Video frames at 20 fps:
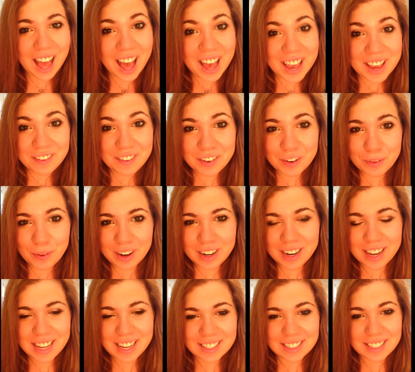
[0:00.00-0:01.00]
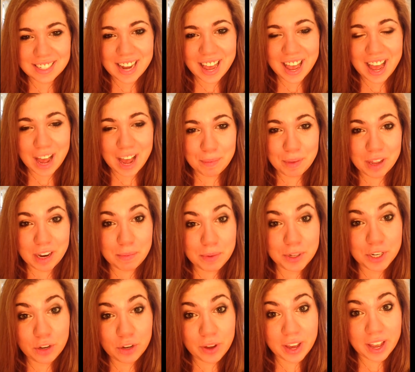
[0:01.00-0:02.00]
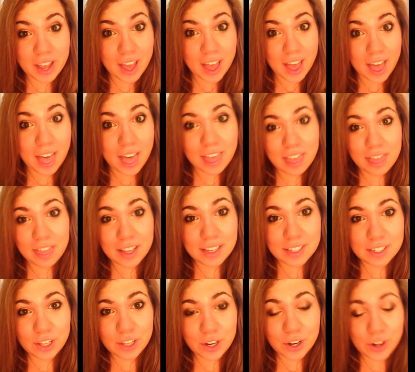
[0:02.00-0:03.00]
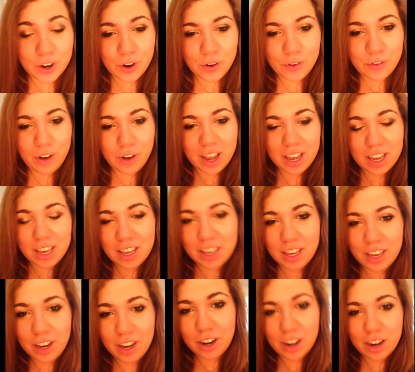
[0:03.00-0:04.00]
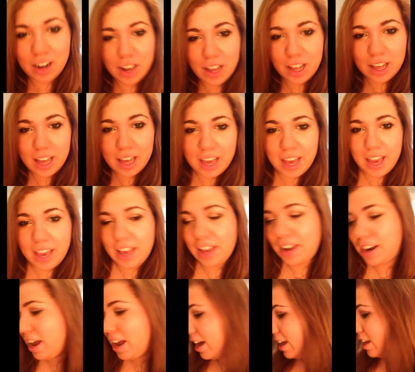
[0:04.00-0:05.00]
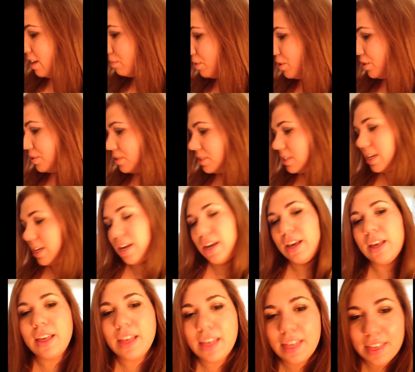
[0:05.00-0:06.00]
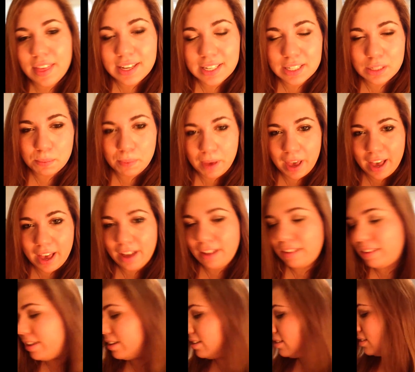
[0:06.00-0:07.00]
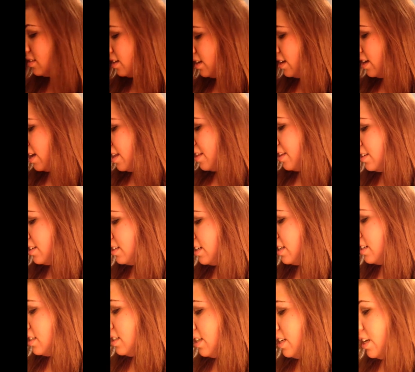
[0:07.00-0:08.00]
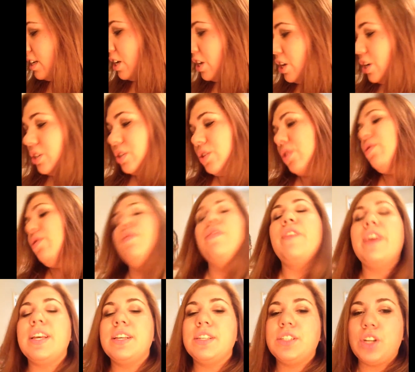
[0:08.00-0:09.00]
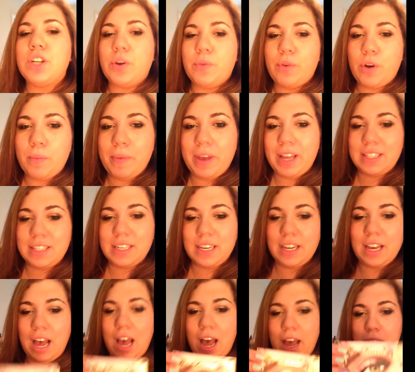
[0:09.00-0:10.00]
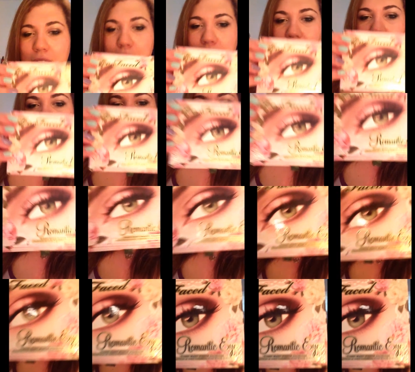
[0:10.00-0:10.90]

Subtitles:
Hi everyone, today I'm going to be doing this look right here, and I'm using this palette. This is the Too Faced Romantic Eye palette.